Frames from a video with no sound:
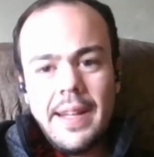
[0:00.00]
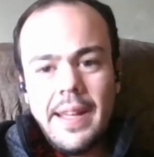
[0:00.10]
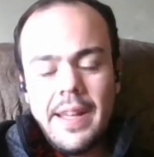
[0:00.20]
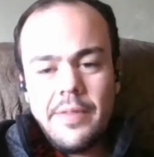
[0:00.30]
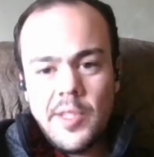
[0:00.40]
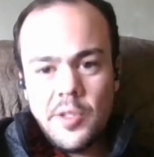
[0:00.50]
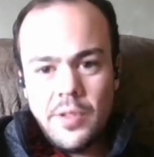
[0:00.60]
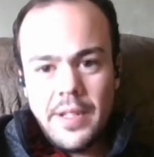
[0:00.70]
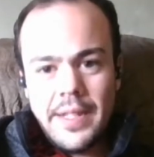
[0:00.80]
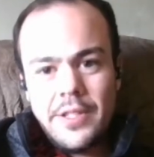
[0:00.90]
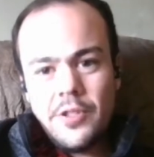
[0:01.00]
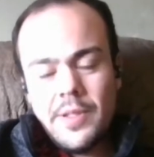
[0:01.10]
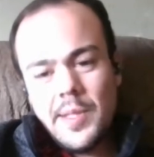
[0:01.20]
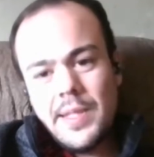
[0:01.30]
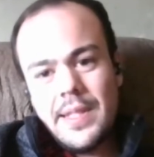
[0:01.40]
I have a strong
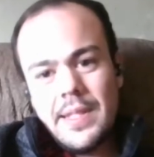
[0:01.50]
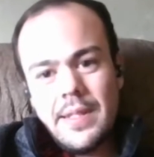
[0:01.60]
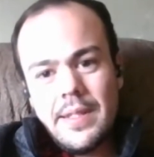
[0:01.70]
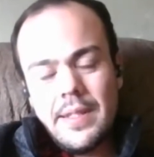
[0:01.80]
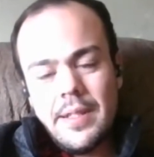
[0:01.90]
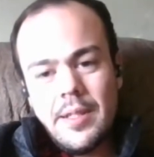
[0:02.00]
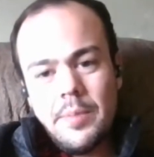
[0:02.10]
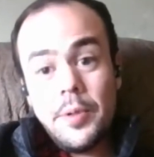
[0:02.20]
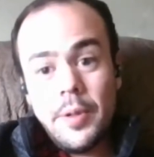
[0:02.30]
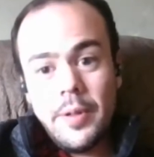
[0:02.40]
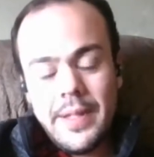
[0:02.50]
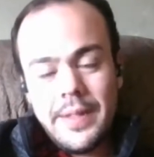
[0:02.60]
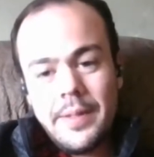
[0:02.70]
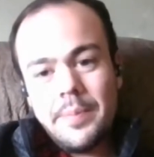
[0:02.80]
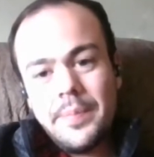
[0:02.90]
interest in a
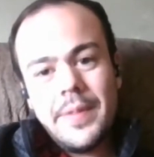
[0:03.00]
Purohitam,